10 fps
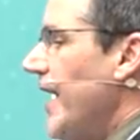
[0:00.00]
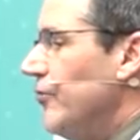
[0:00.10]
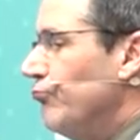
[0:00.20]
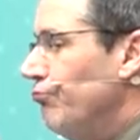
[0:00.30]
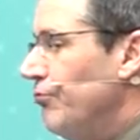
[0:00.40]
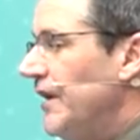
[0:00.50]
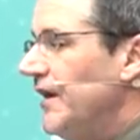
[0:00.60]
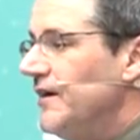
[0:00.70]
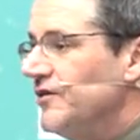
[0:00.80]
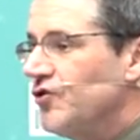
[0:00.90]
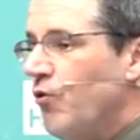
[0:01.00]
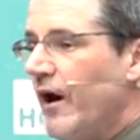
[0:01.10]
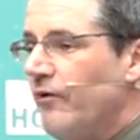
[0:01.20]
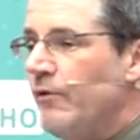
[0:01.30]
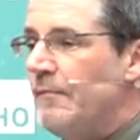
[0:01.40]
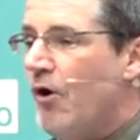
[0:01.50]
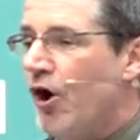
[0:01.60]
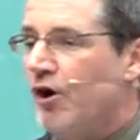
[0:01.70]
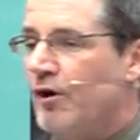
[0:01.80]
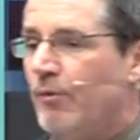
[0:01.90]
it really is quite
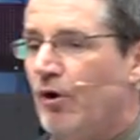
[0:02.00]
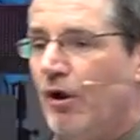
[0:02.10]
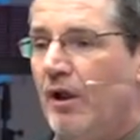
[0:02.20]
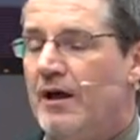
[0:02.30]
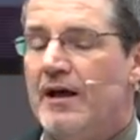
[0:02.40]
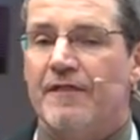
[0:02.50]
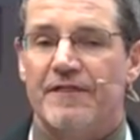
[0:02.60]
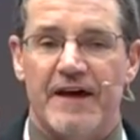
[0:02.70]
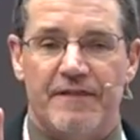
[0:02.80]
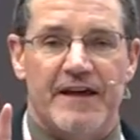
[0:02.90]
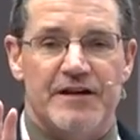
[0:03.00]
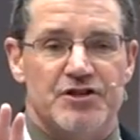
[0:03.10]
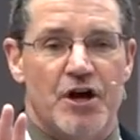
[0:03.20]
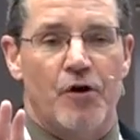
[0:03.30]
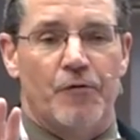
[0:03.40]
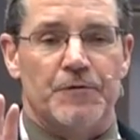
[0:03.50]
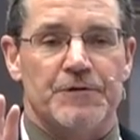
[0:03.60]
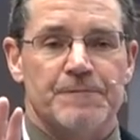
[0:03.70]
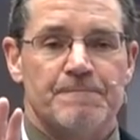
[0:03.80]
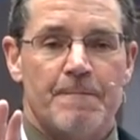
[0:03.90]
remarkable that they don't.
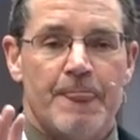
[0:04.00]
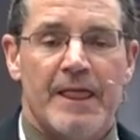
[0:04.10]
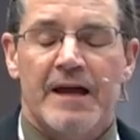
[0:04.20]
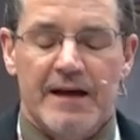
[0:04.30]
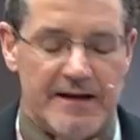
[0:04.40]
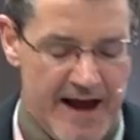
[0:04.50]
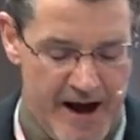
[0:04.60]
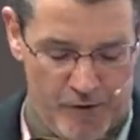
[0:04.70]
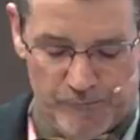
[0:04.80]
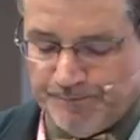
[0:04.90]
Now,